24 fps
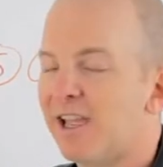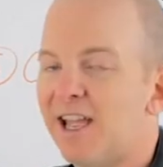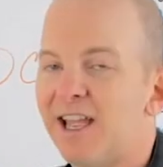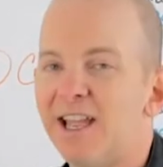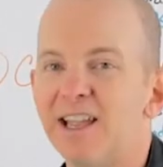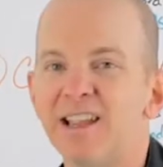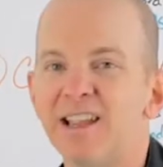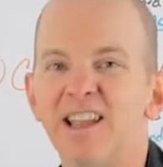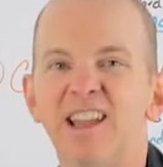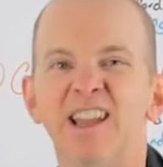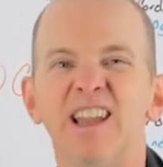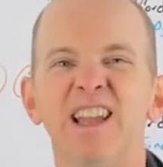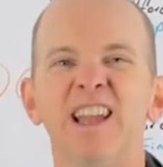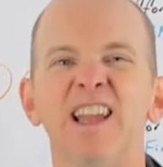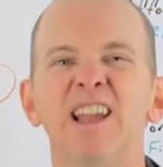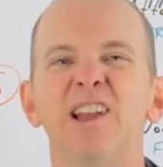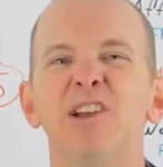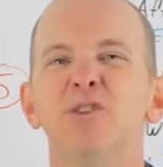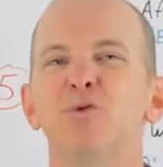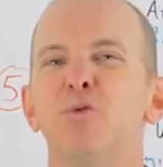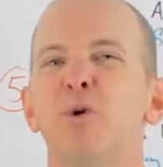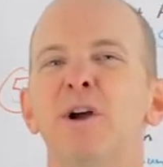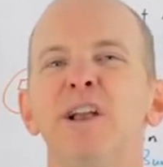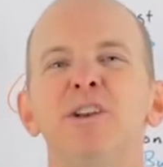tag
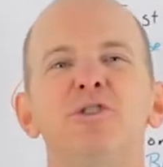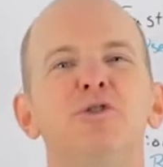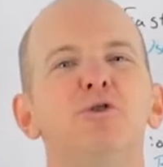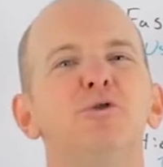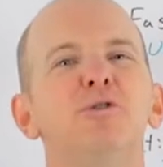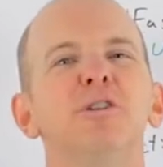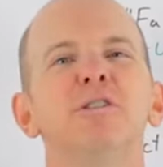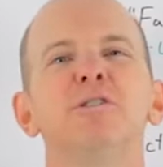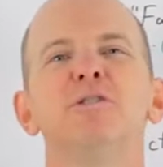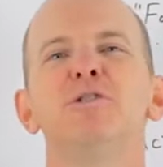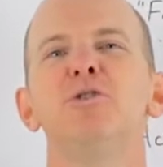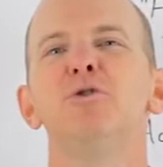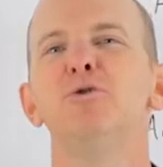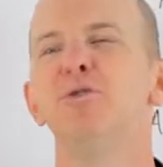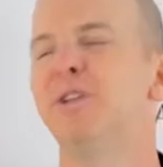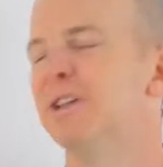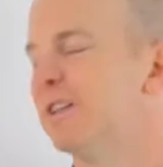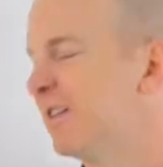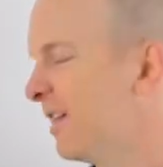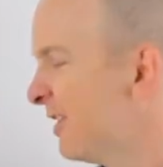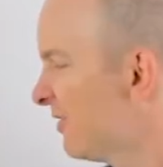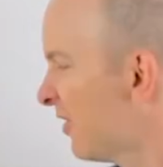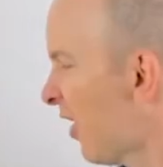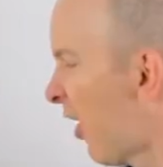is way too
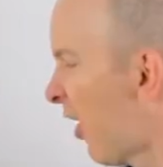diluted. It's